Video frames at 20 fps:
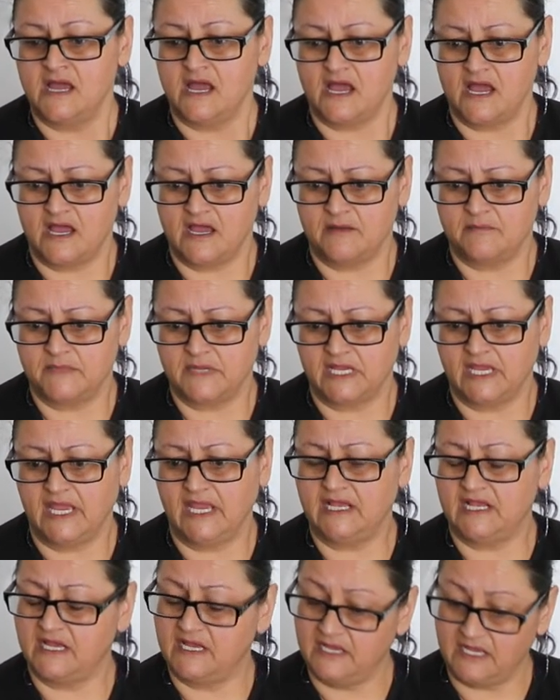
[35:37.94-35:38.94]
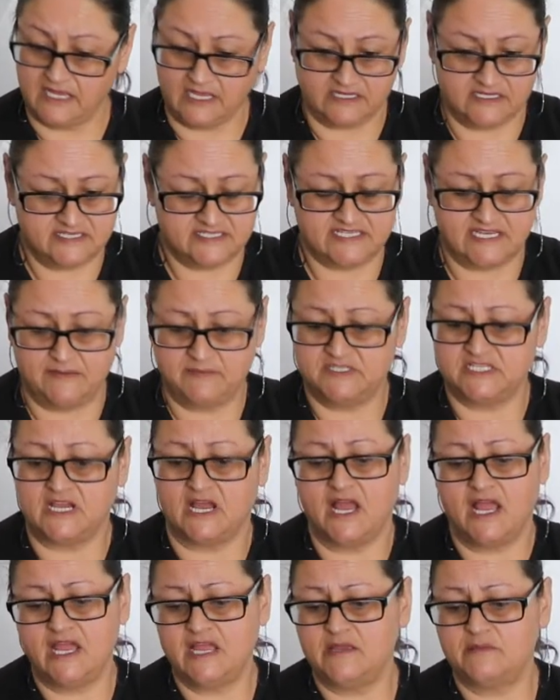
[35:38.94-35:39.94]
At the same
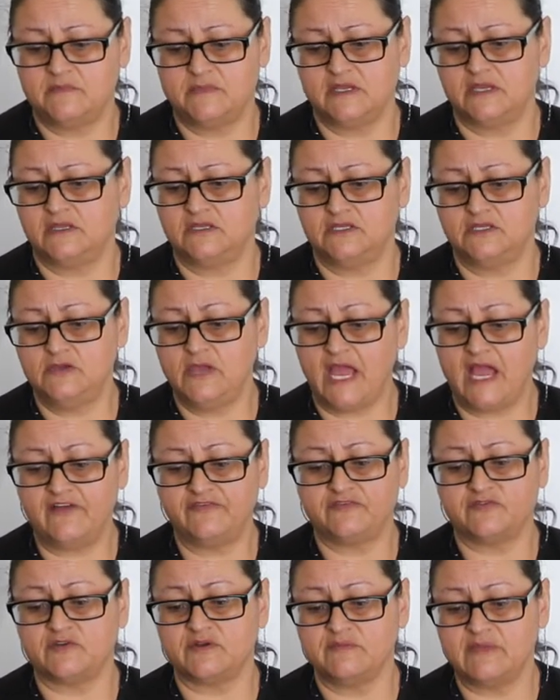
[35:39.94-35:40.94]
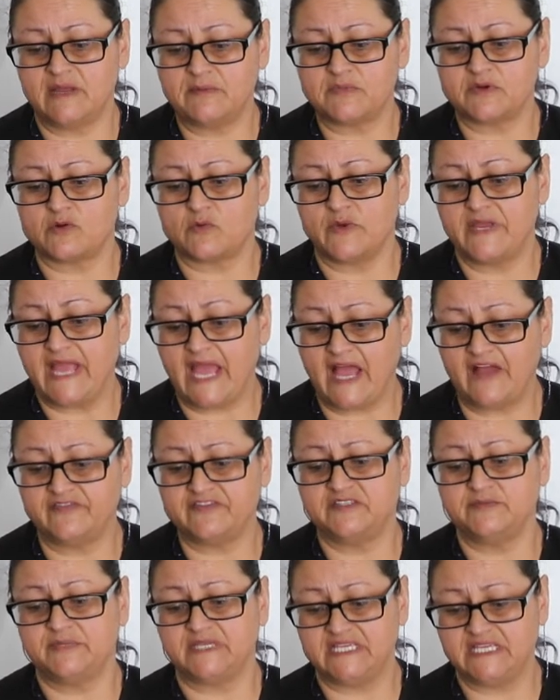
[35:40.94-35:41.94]
time, you have to remember, we
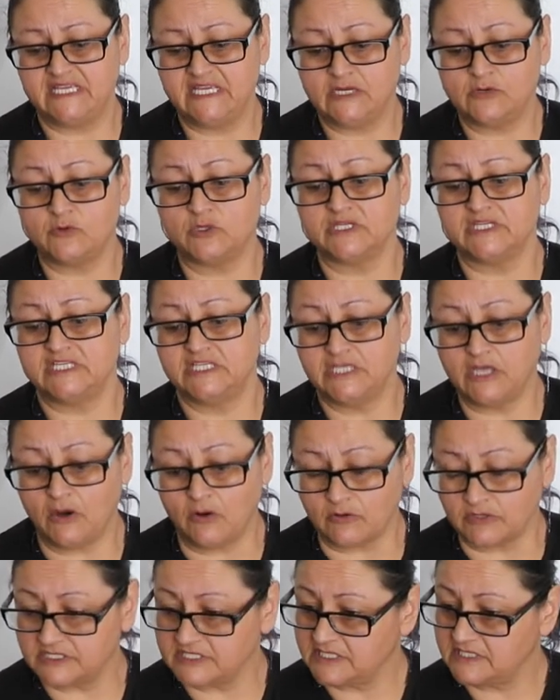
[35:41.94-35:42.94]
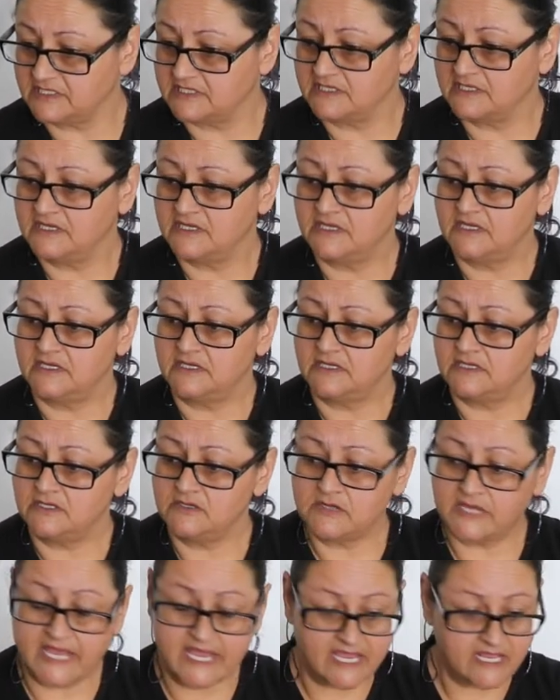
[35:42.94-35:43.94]
have to be equally yoked.
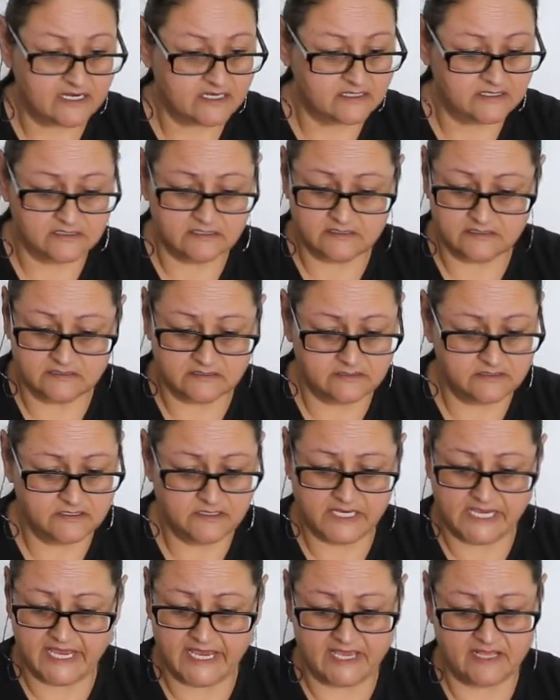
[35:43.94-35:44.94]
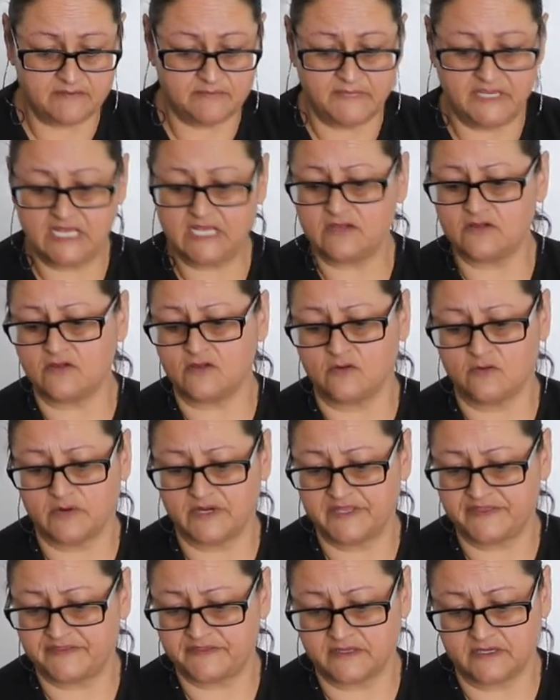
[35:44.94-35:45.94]
You can't mingle
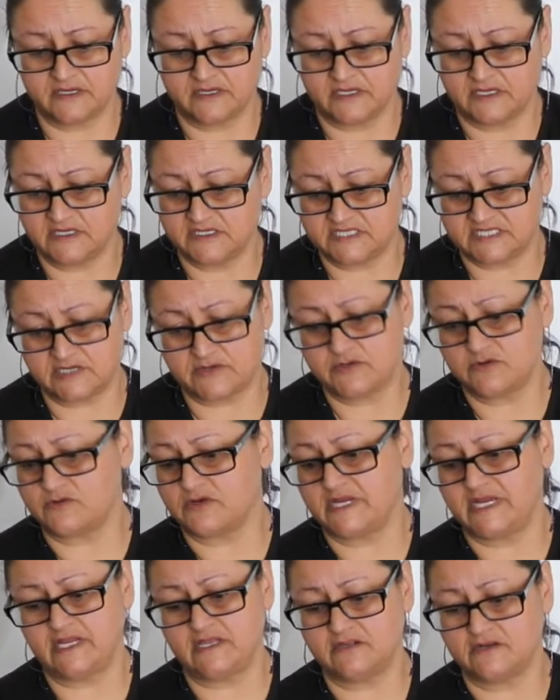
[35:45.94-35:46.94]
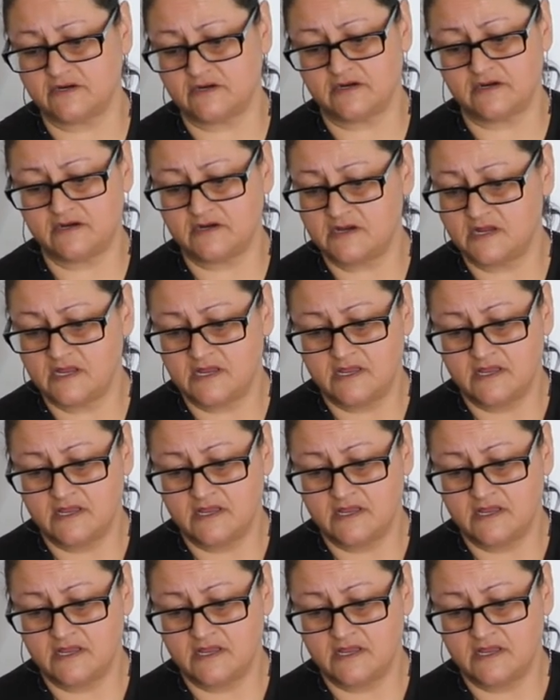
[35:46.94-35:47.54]
with a serial killer,